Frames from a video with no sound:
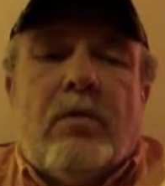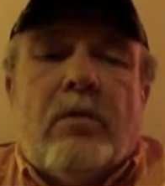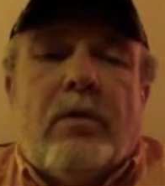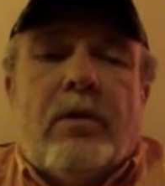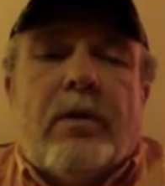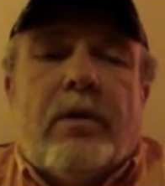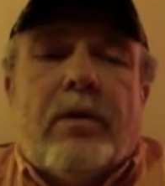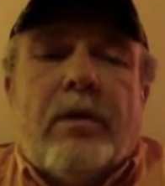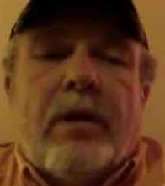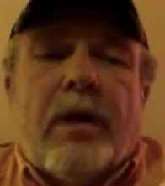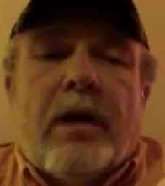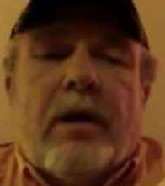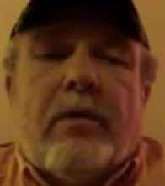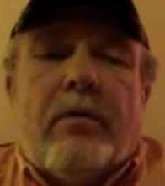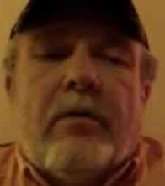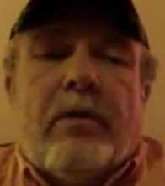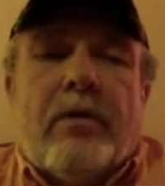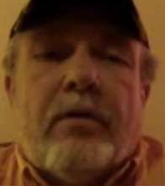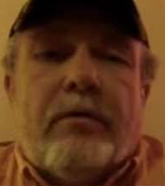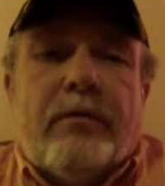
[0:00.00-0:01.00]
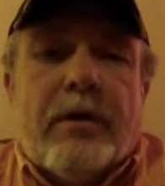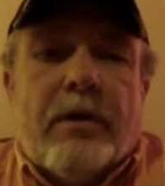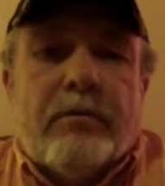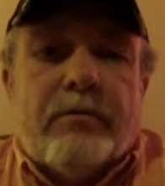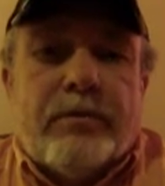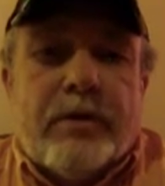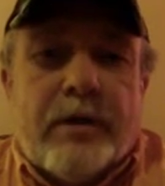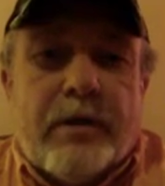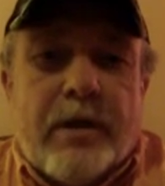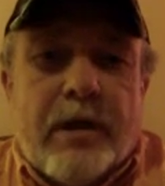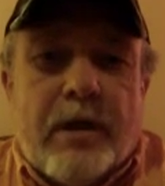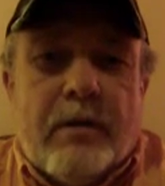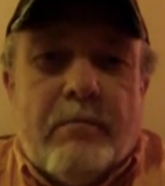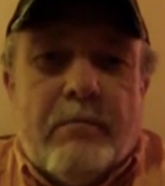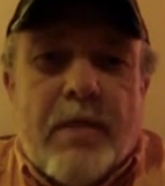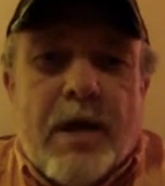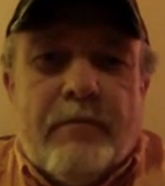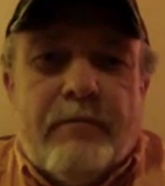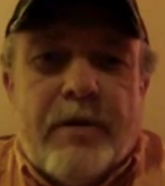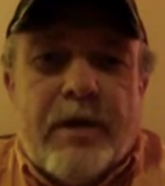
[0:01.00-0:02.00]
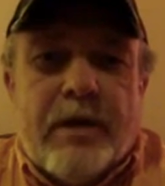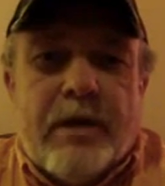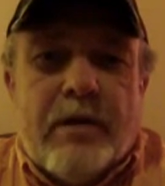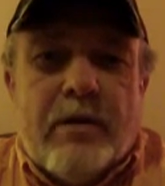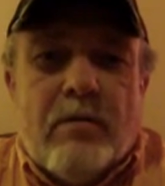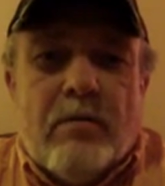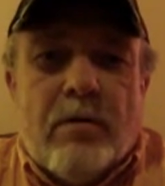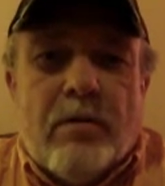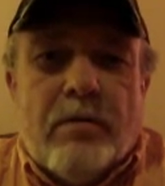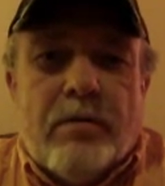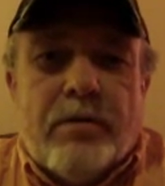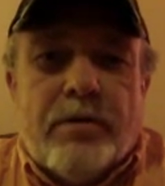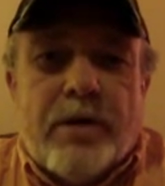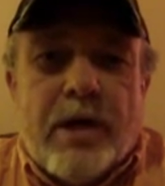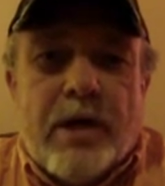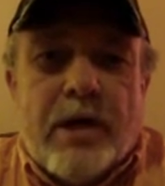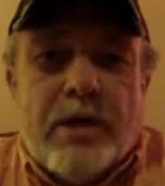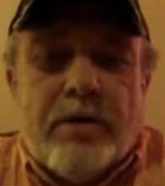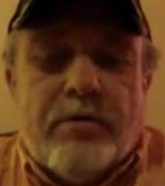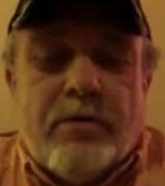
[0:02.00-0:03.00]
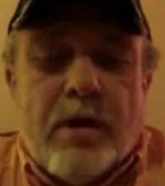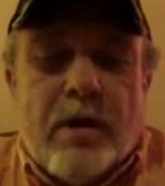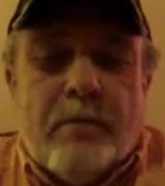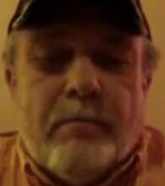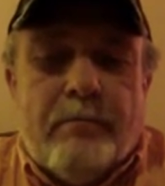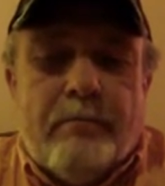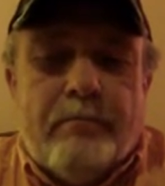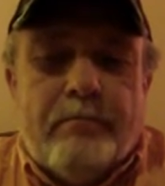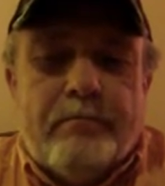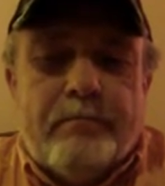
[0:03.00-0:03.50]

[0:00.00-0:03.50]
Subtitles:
We're going to, I don't know if y'all seen my video on the shaky drop.